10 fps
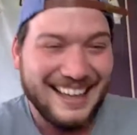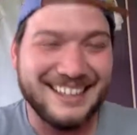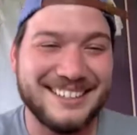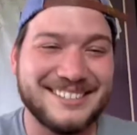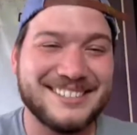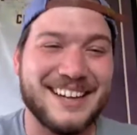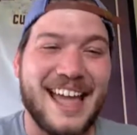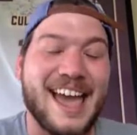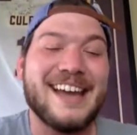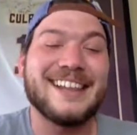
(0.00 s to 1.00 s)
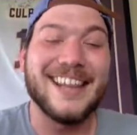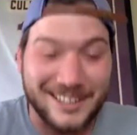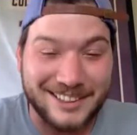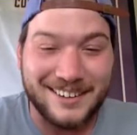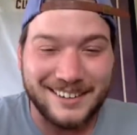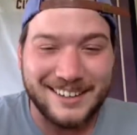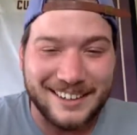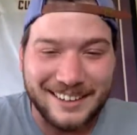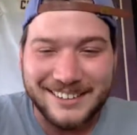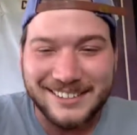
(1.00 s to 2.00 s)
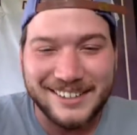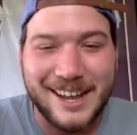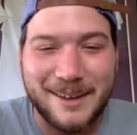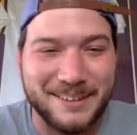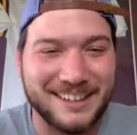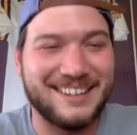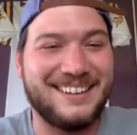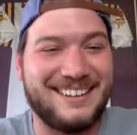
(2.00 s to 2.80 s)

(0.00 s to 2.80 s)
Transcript: Your, hey, I'd like to talk to you. Here's a napkin.